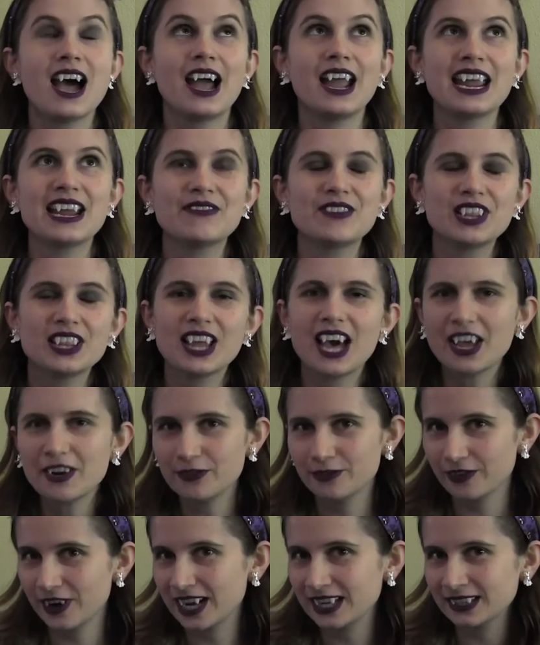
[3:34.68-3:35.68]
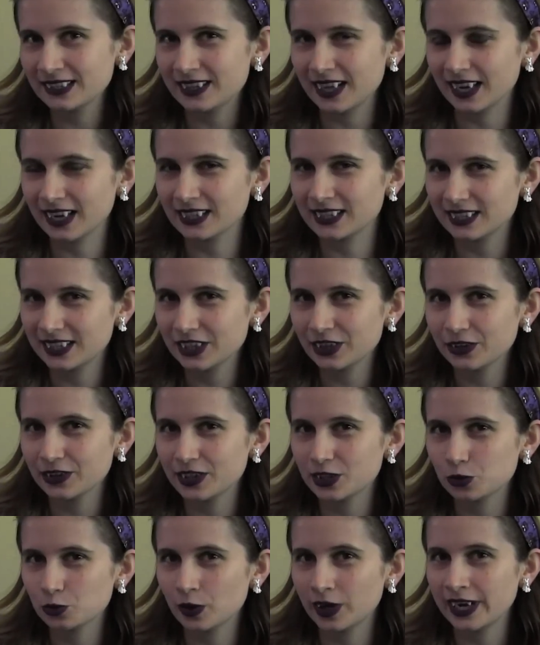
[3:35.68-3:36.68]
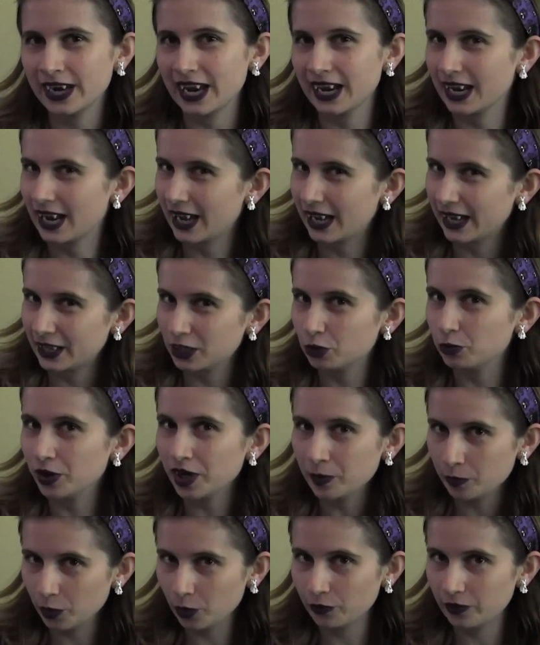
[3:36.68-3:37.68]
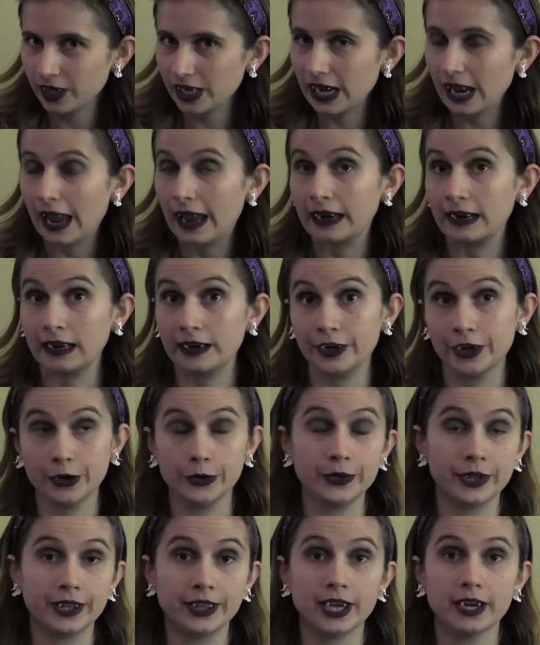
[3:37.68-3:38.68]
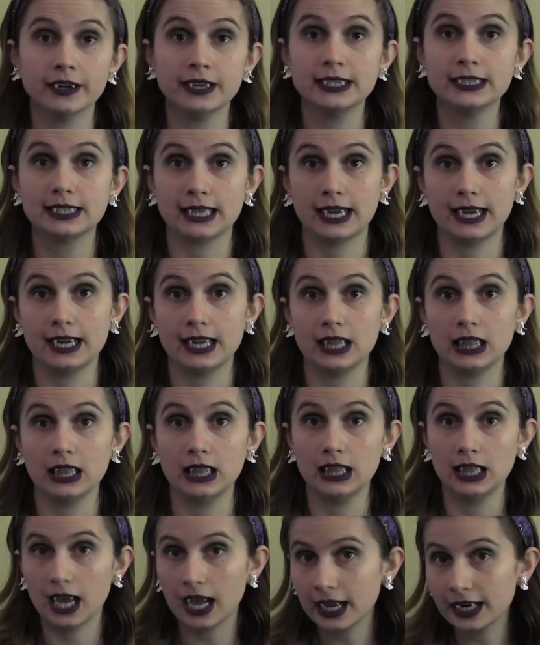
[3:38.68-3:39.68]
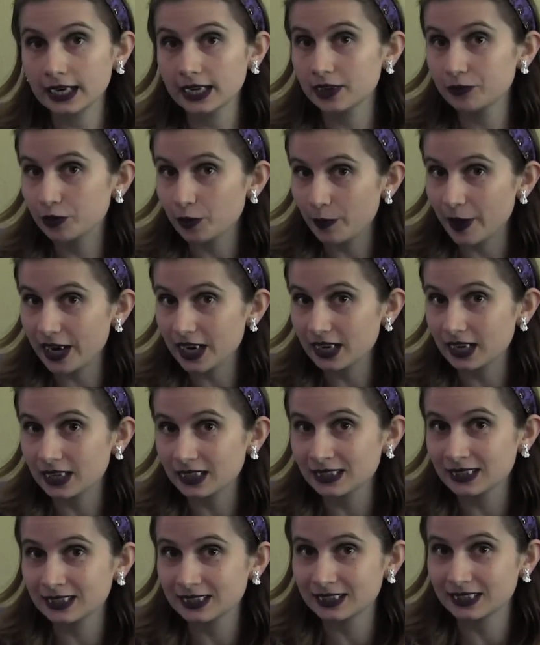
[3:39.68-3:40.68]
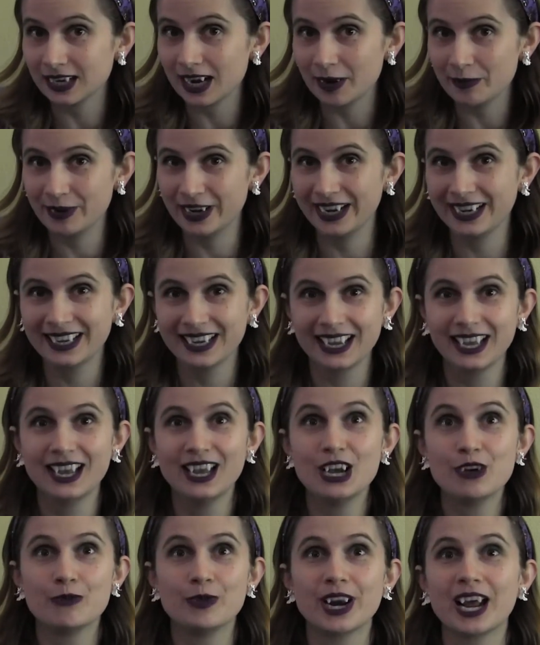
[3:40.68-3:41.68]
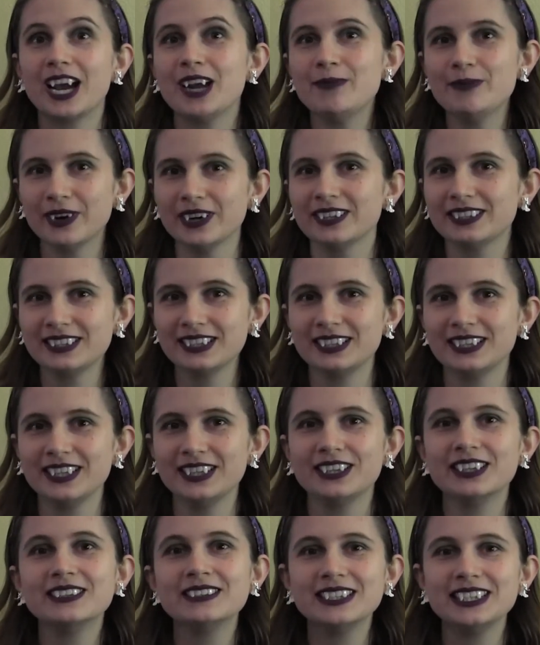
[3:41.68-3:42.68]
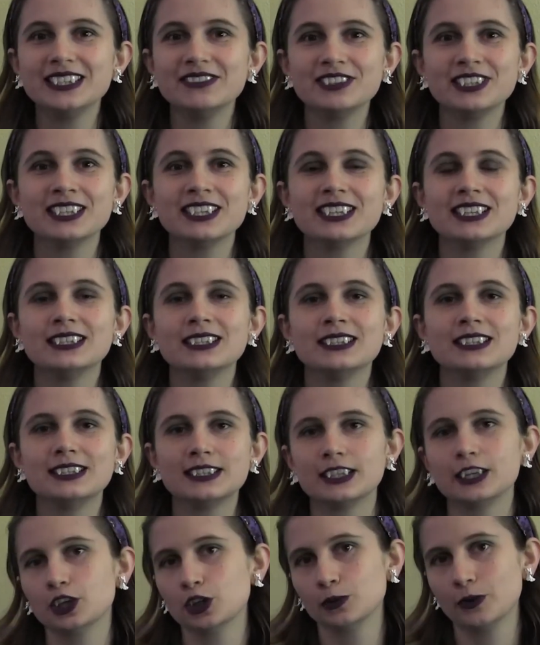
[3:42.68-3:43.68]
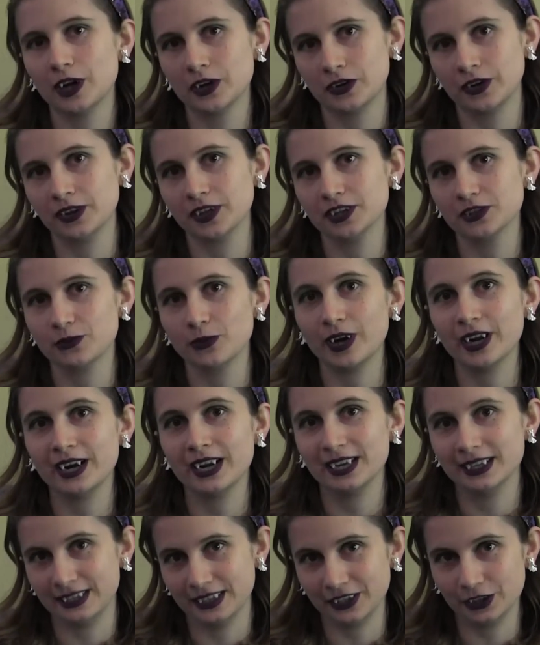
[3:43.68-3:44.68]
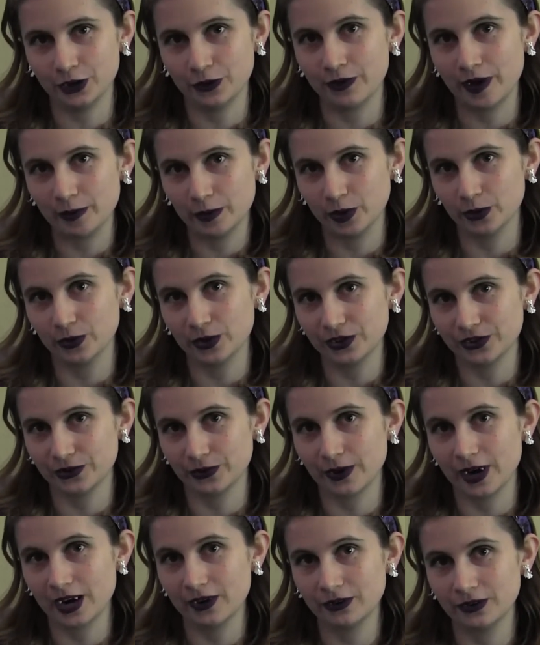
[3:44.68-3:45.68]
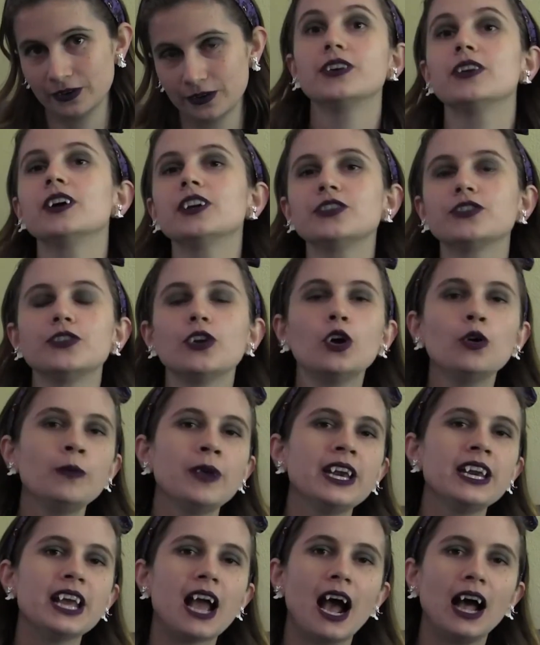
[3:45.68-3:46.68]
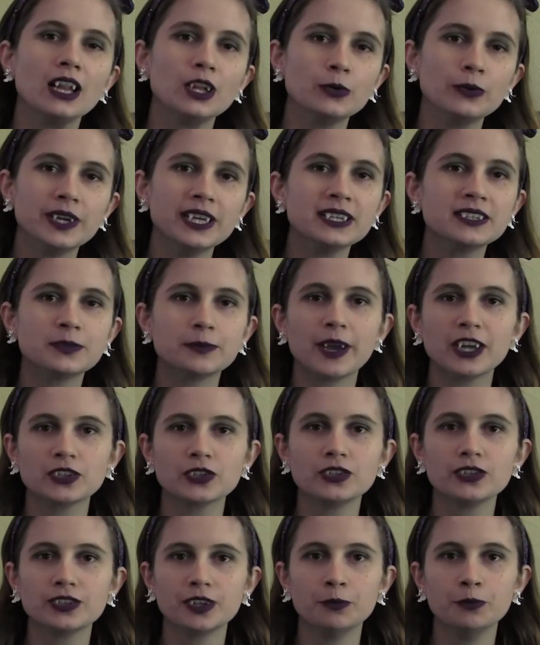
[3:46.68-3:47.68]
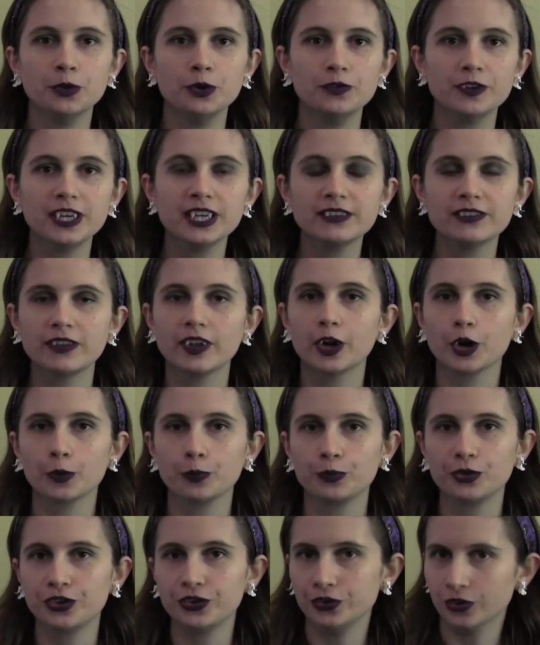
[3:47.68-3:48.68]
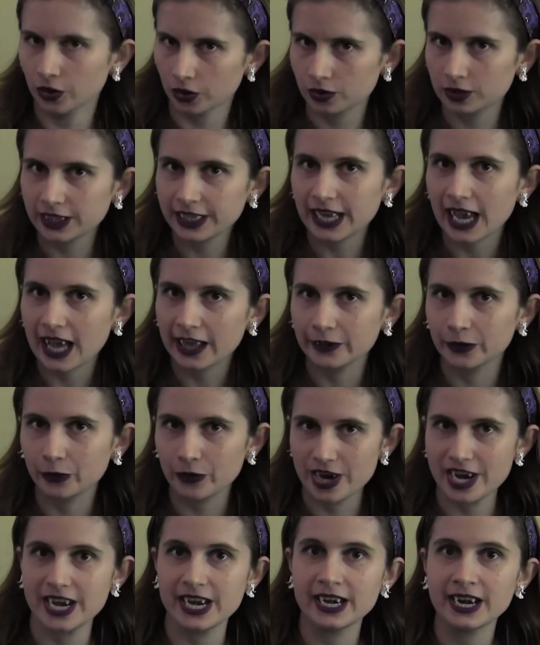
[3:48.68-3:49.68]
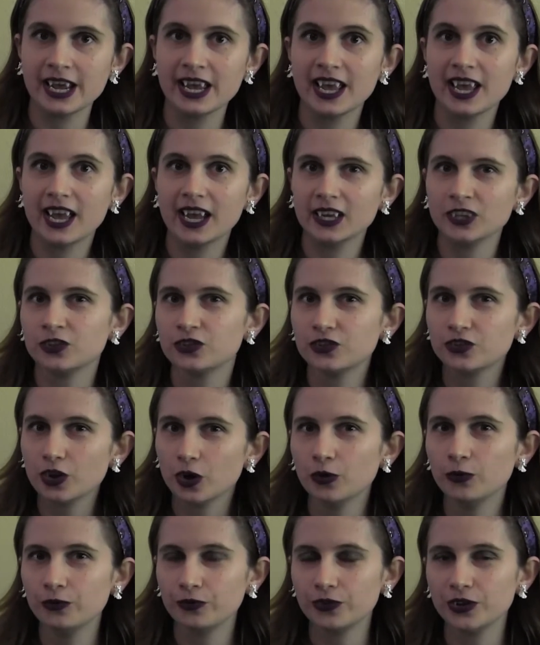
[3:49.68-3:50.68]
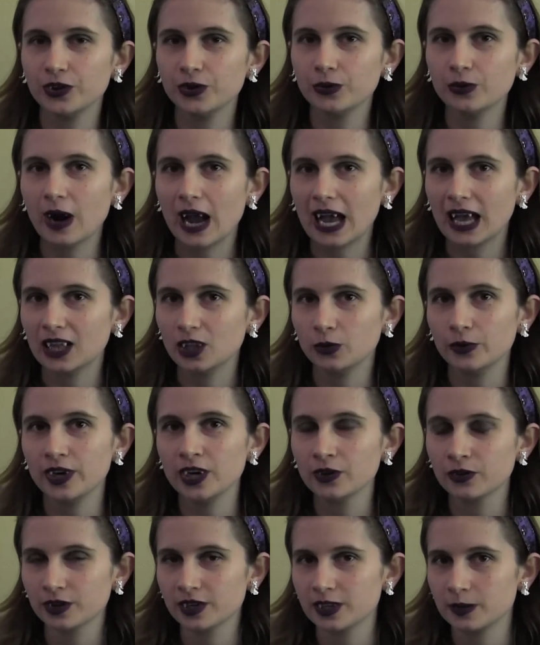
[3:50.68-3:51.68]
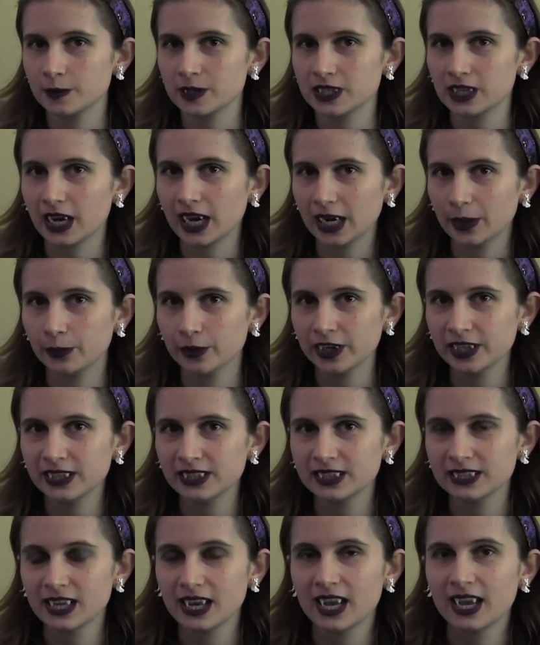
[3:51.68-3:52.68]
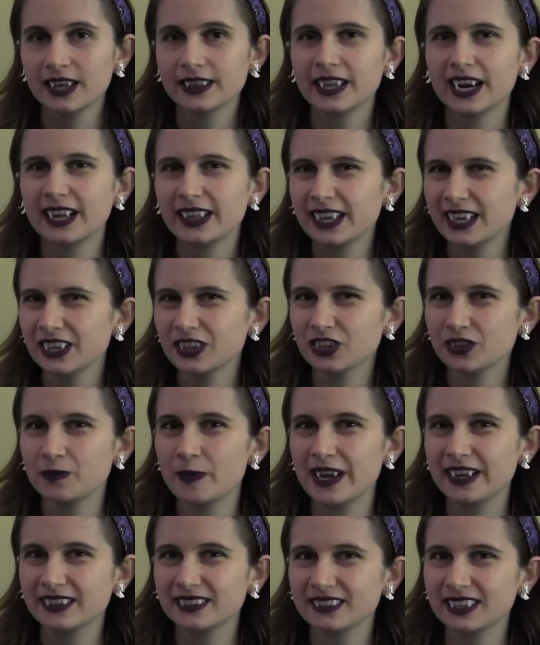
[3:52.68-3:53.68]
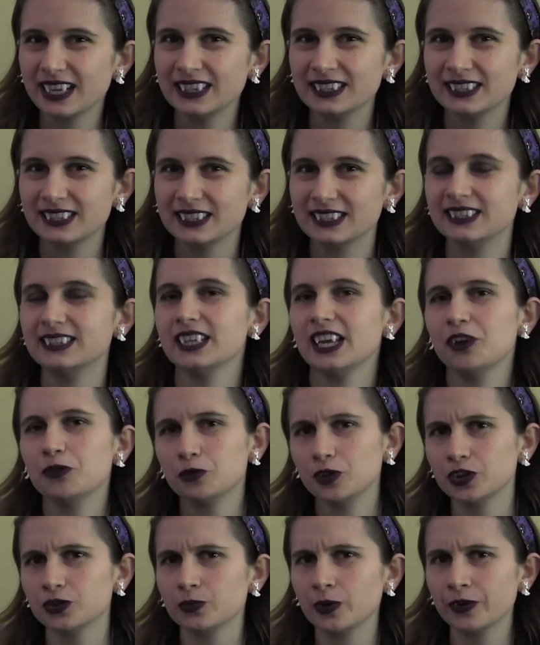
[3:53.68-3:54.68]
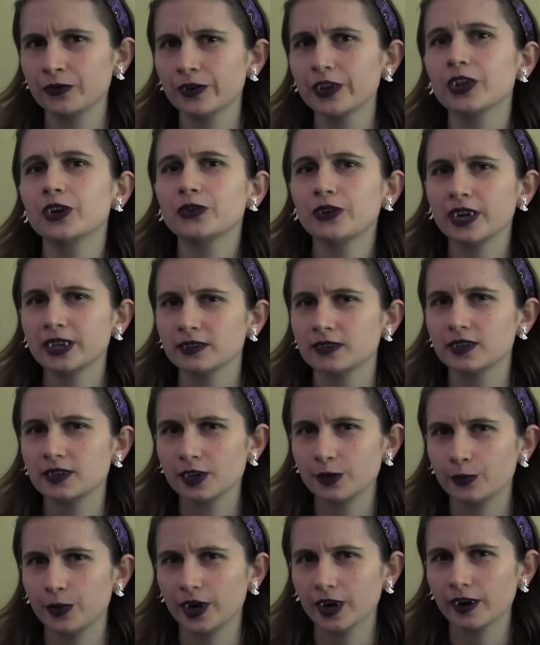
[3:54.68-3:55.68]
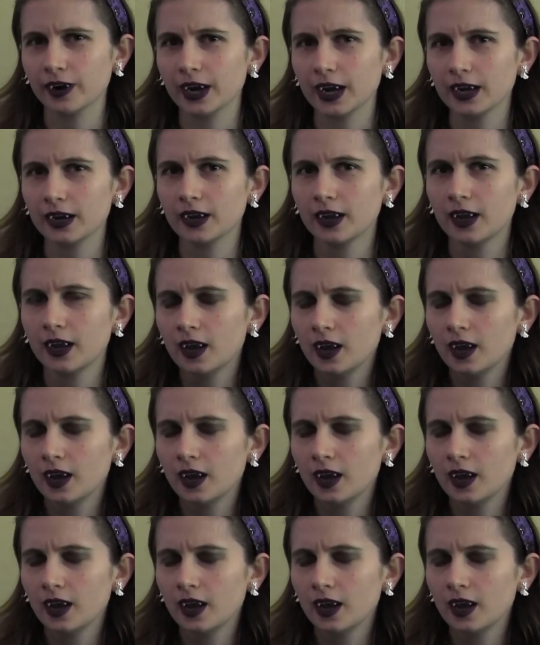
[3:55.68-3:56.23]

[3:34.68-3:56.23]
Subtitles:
I have a lot of friends that consider this one a Halloween movie, and I know that there is a lot of debate on this topic, but I personally don't even consider watching this one until November rolls around. There are so many Halloween specials and movies that are purely Halloween, and so few Halloween-Christmas hybrids, that I think it just makes sense to save this one for the transition period.